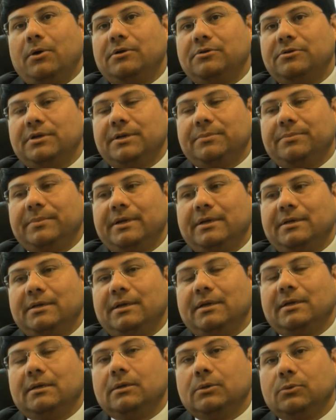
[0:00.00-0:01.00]
treatment
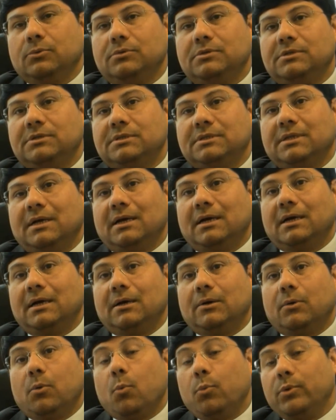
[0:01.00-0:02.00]
includes
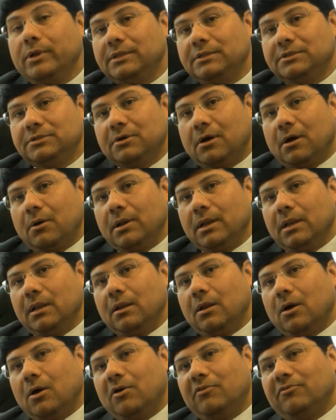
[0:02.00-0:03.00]

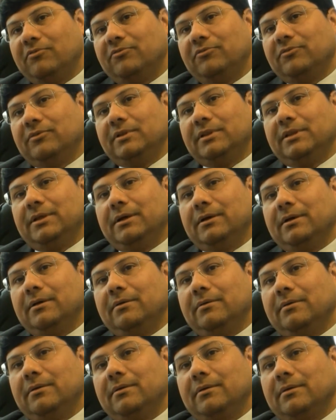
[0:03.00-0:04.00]
withdrawal of
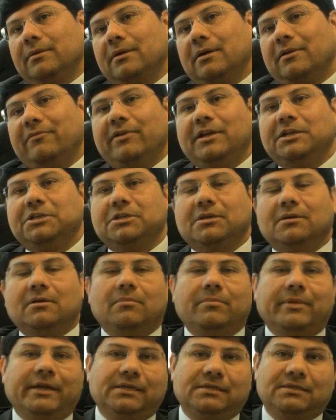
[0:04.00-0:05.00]
the conventional
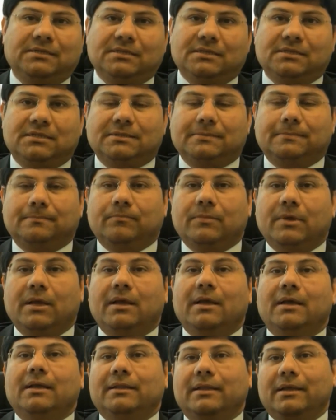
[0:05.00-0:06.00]
medicines.
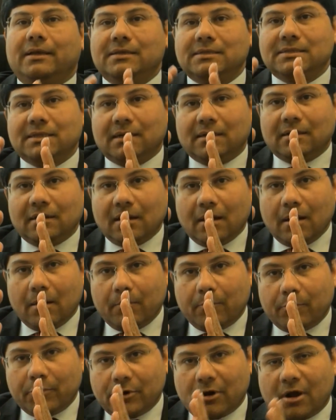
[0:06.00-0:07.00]
There is a
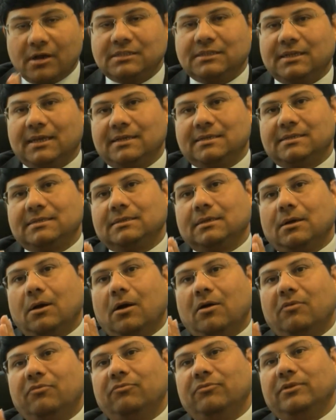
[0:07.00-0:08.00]
process
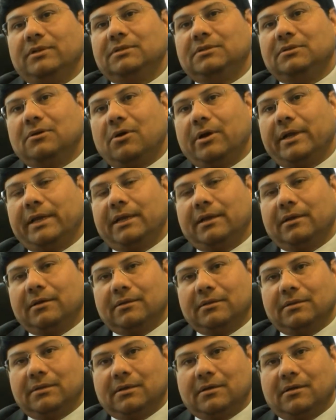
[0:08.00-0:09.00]
of withdrawing
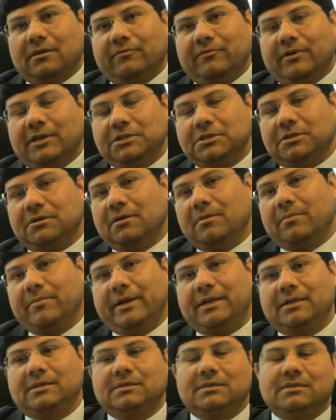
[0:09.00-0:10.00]
the conventional
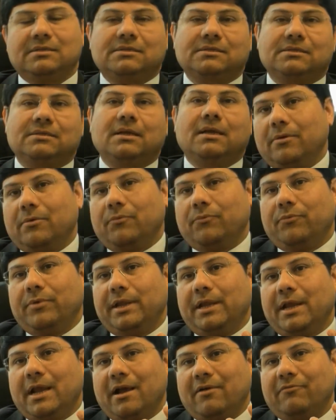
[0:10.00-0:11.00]
medicines.
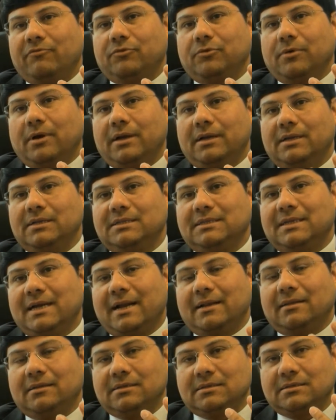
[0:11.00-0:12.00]
We have to
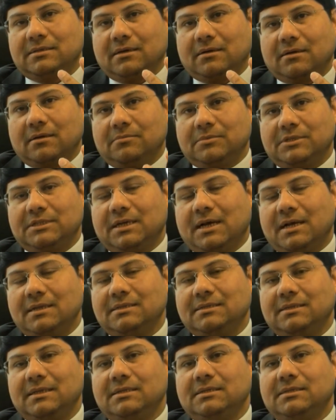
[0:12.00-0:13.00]
understand the
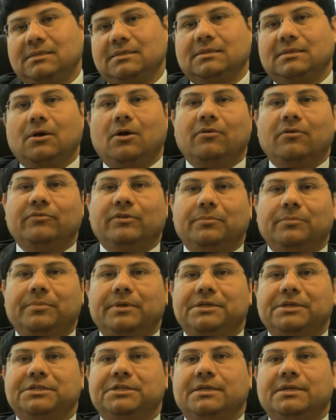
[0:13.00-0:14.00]
circumstances of the
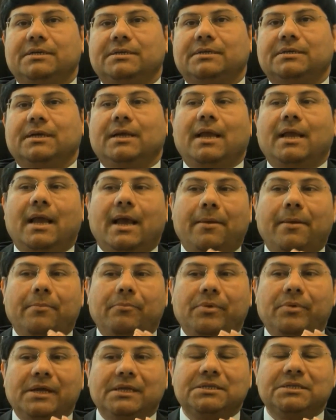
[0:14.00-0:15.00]
patient, and
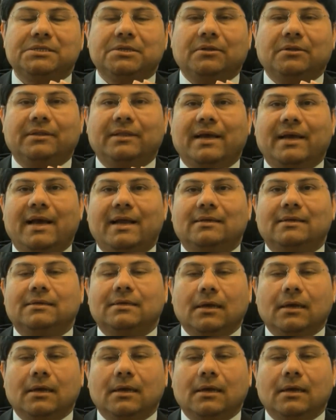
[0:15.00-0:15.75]
based on that